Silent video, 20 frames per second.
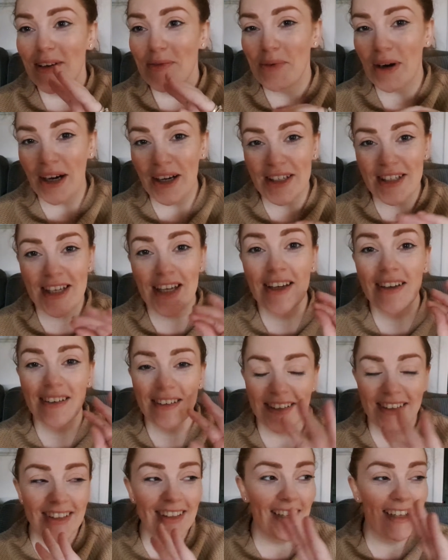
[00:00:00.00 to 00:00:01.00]
But
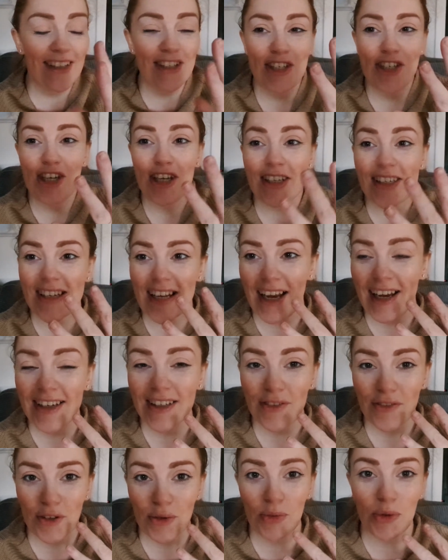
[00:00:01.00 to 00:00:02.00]
it's just
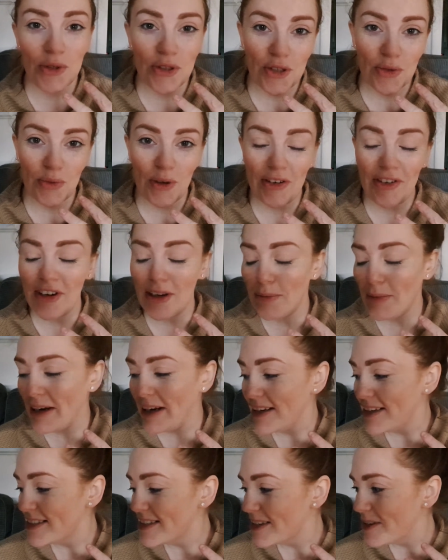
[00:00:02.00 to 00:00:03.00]
kind of the woes of wearing a
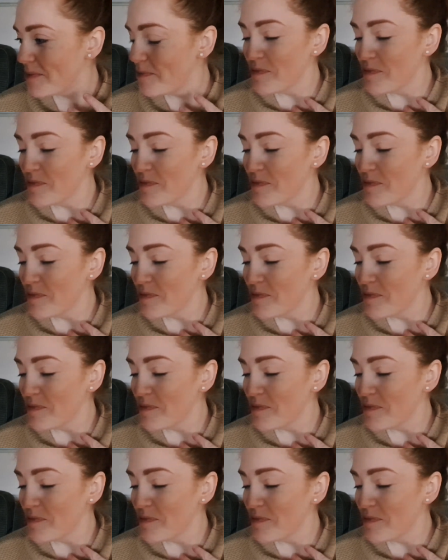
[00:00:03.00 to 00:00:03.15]
mask.